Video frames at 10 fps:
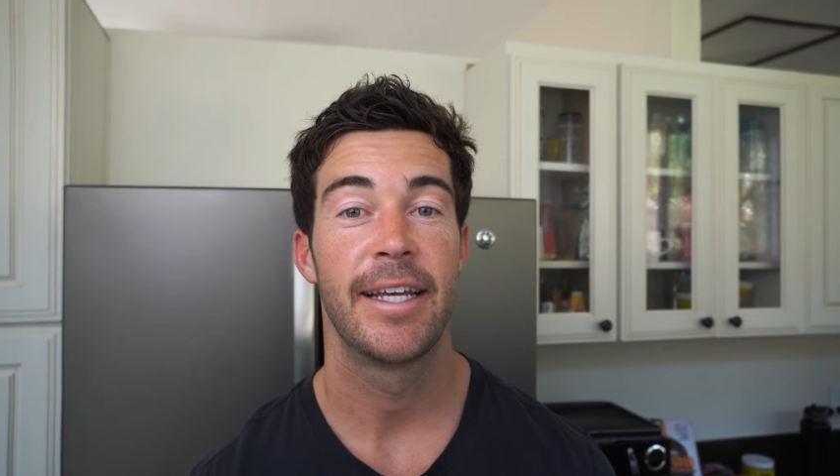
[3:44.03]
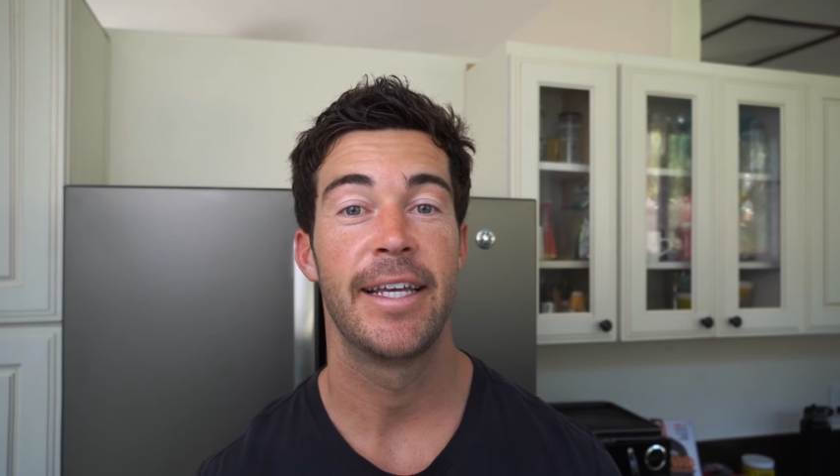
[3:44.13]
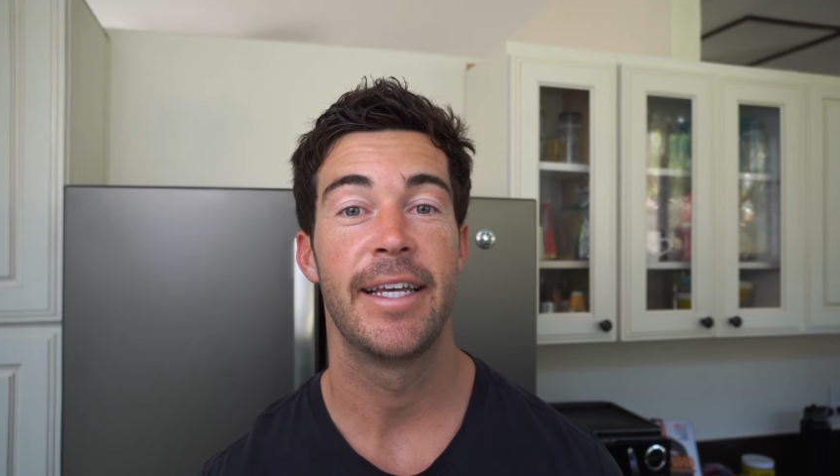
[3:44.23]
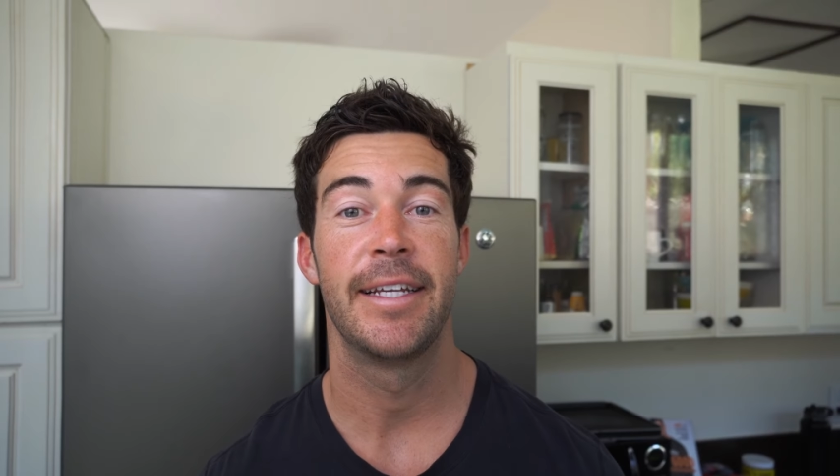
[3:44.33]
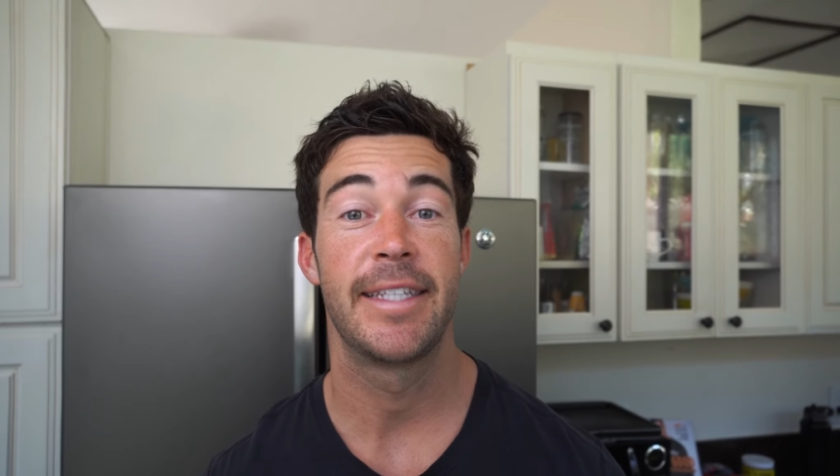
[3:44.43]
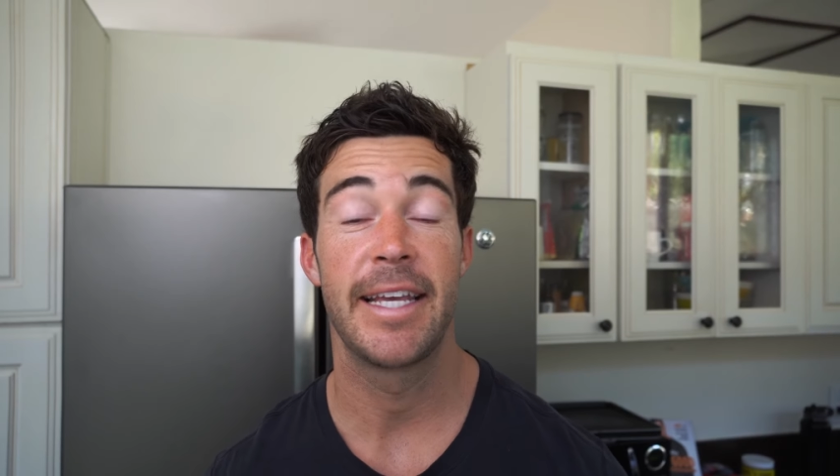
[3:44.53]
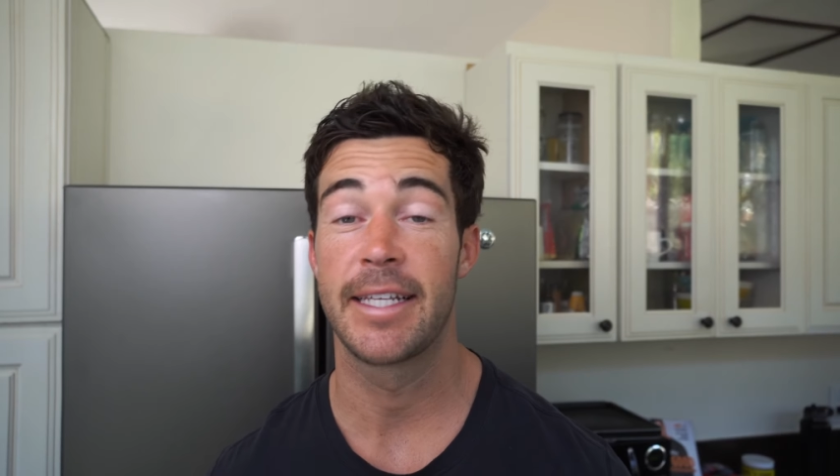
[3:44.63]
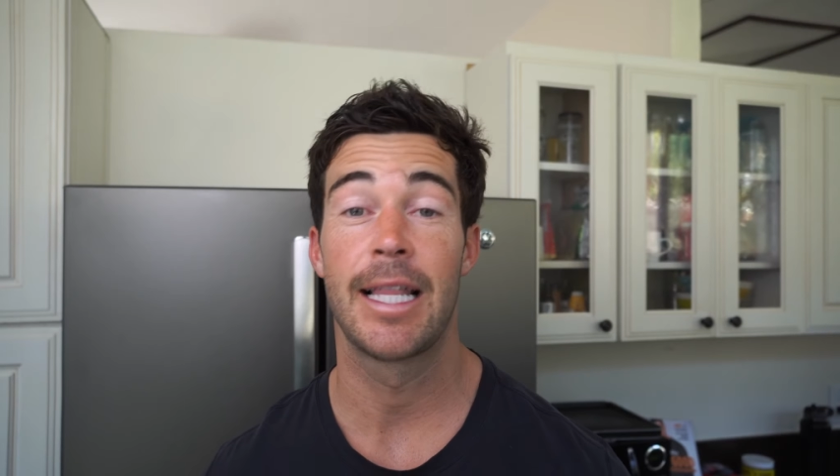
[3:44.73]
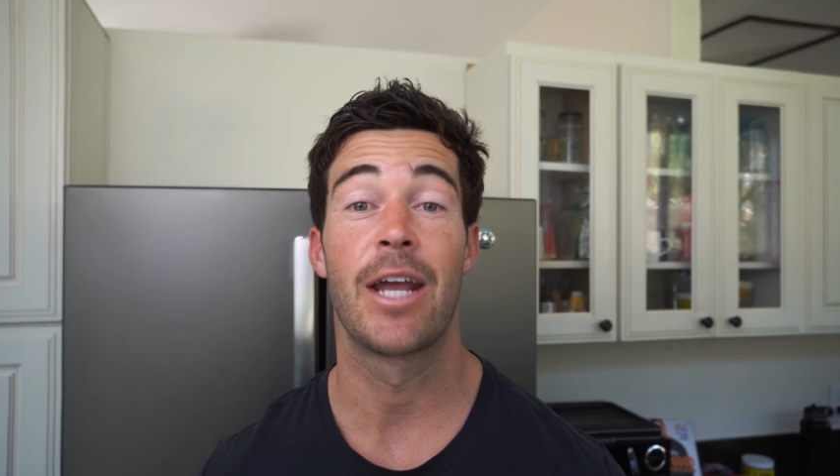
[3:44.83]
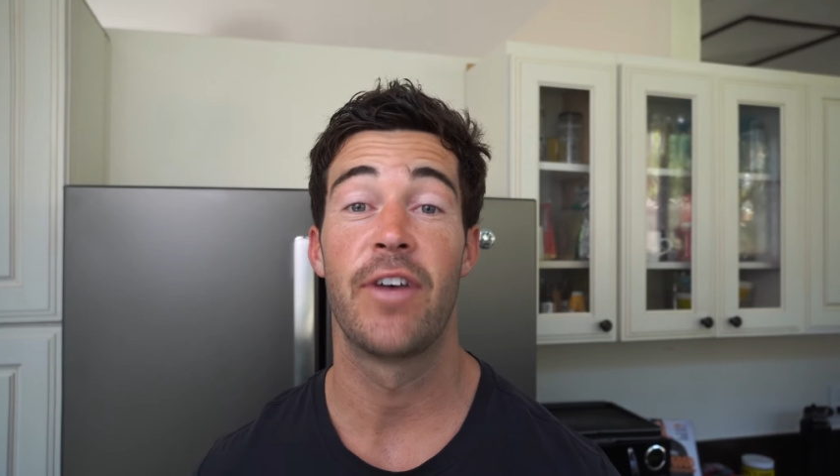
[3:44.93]
it
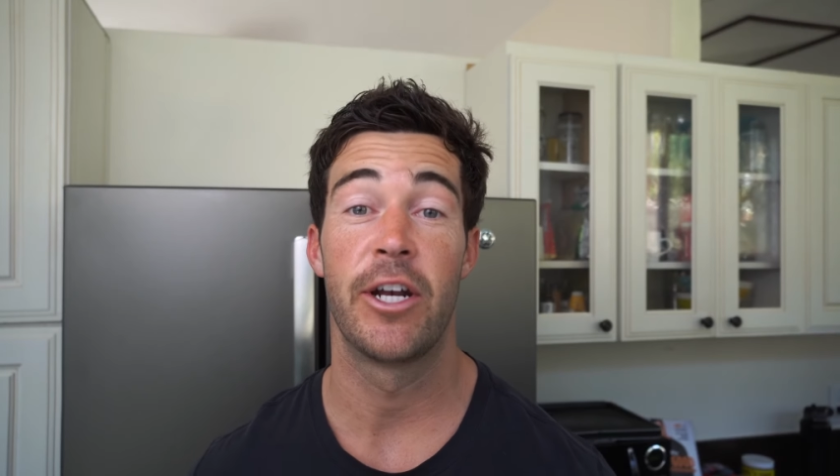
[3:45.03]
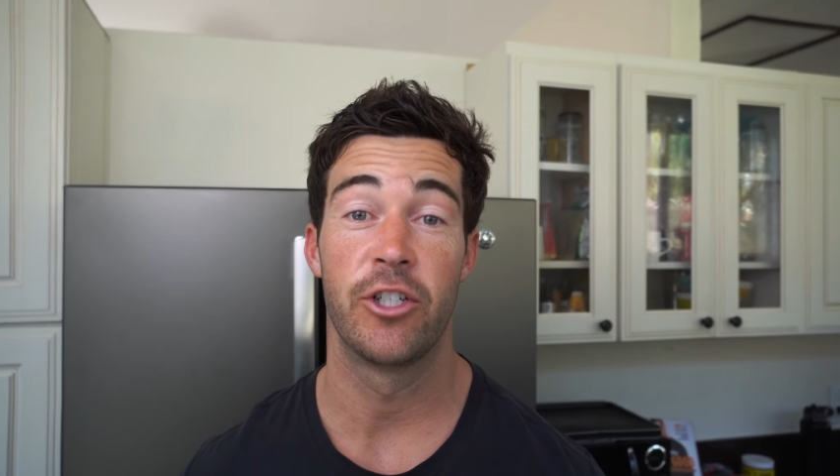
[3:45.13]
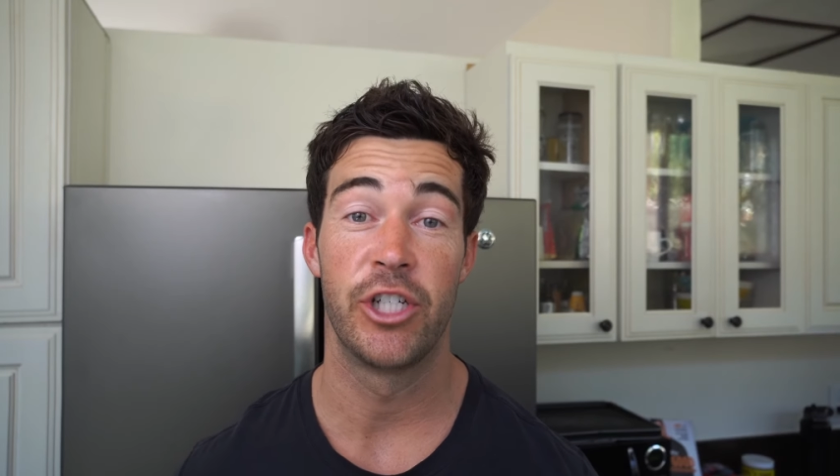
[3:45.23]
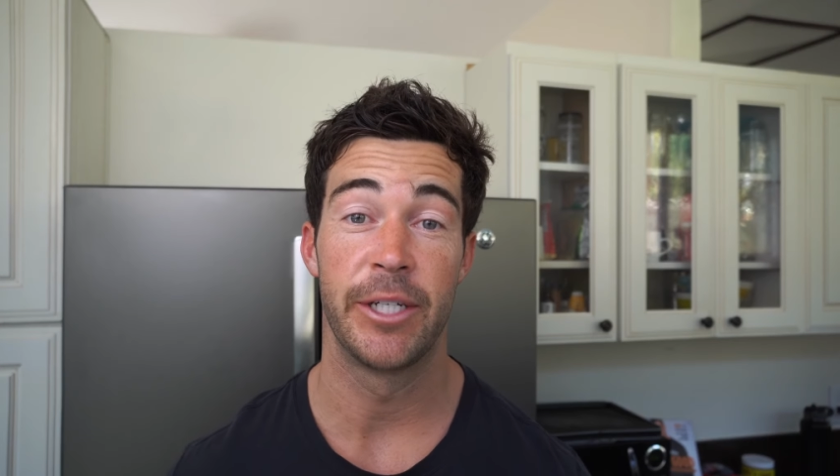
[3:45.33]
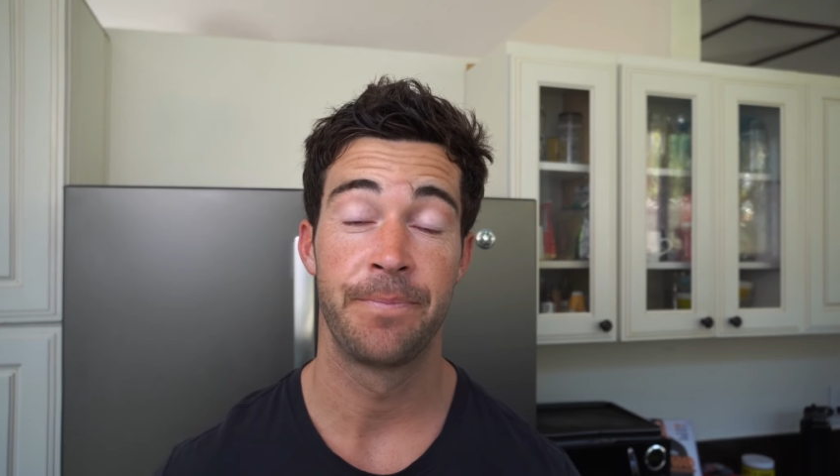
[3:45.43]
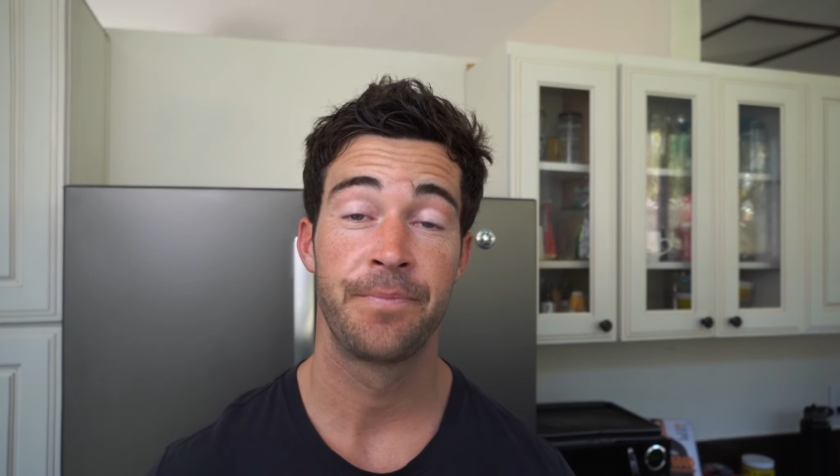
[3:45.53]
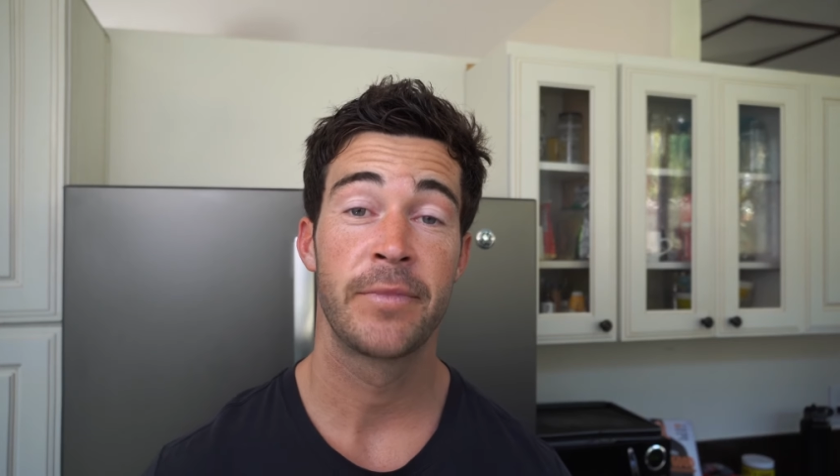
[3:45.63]
takes a lot of energy.